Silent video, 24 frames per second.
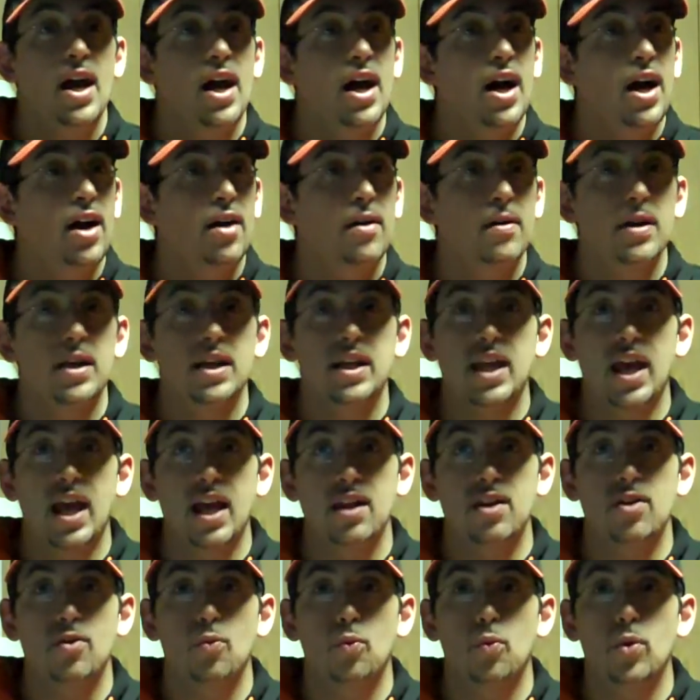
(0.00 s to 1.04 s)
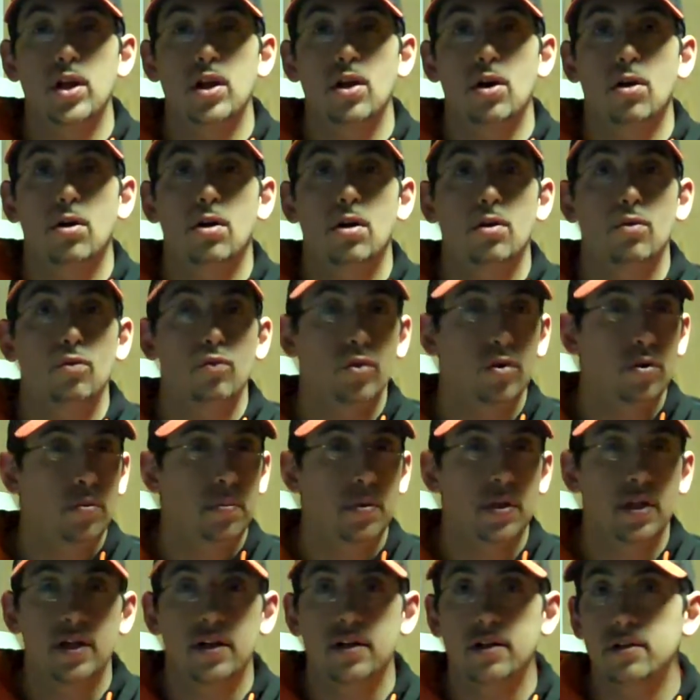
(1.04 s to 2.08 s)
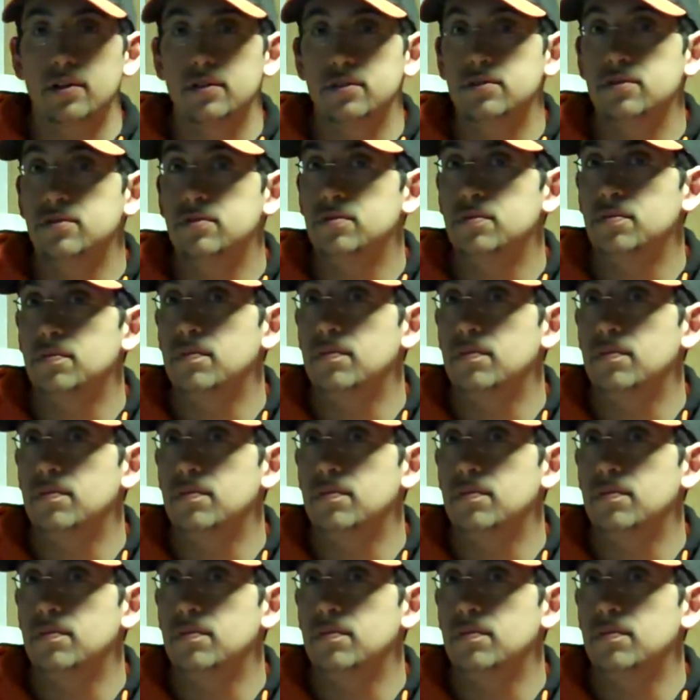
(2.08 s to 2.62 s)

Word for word: Uh, and again, we are real players